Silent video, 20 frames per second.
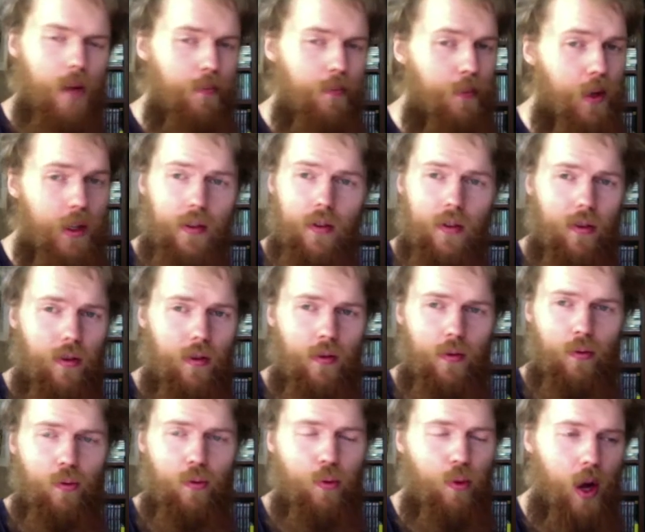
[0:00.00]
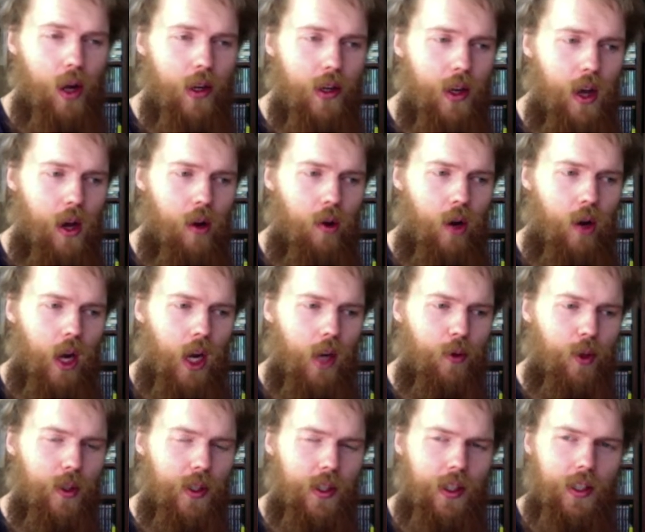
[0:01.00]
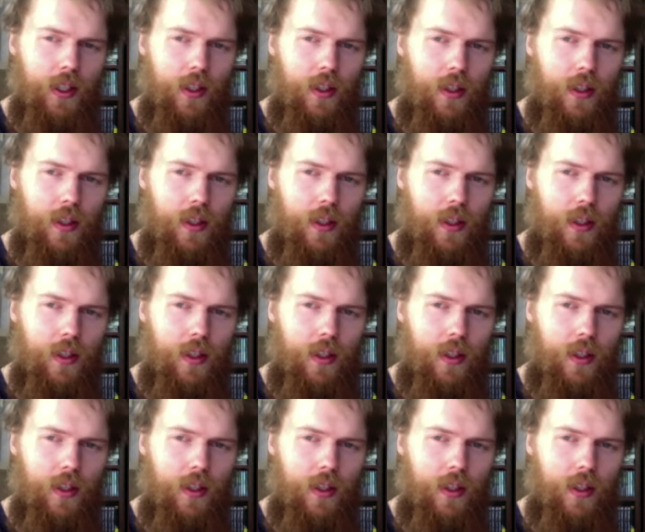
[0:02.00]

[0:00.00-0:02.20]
But right now, Hollywood